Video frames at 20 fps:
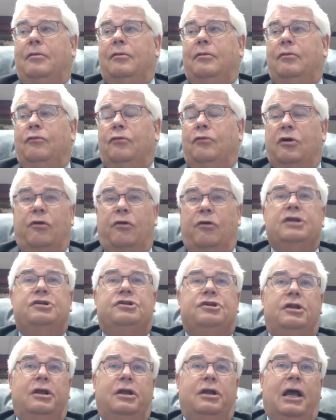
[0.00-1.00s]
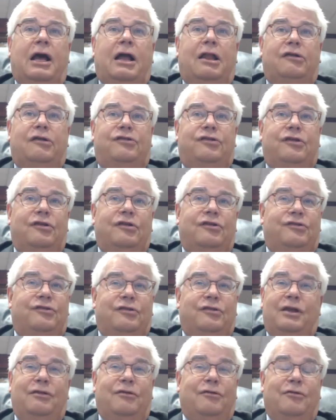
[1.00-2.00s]
regression analysis,
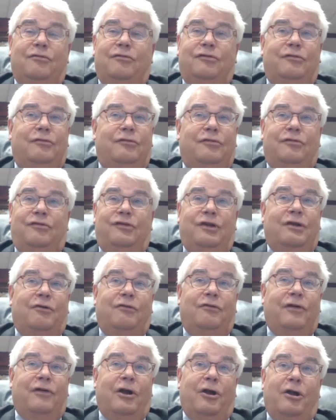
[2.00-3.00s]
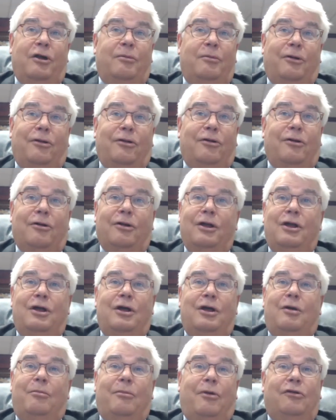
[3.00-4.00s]
either single variable or
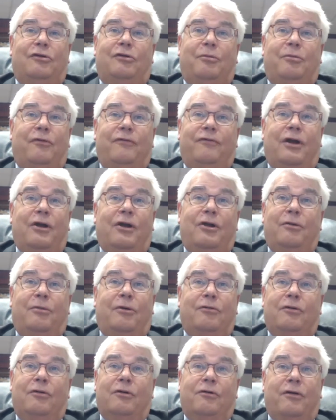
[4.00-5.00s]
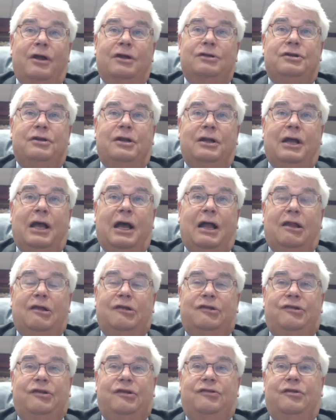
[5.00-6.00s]
multiple variable regression
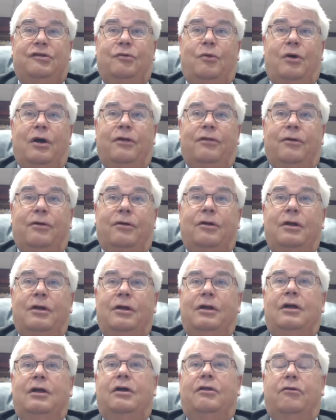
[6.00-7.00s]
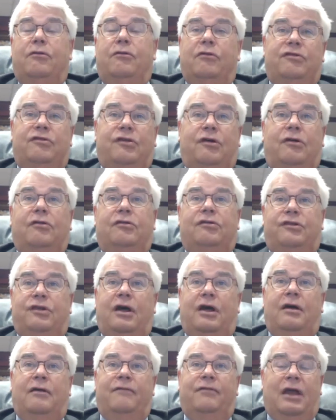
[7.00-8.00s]
analysis, and whether the results
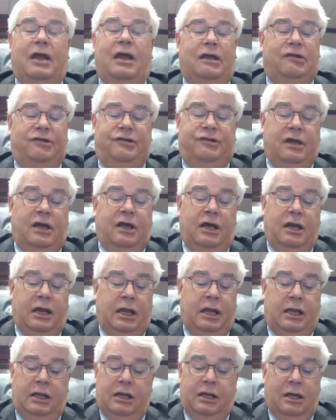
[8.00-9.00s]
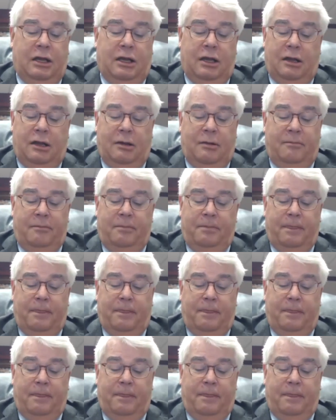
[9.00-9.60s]
of that study are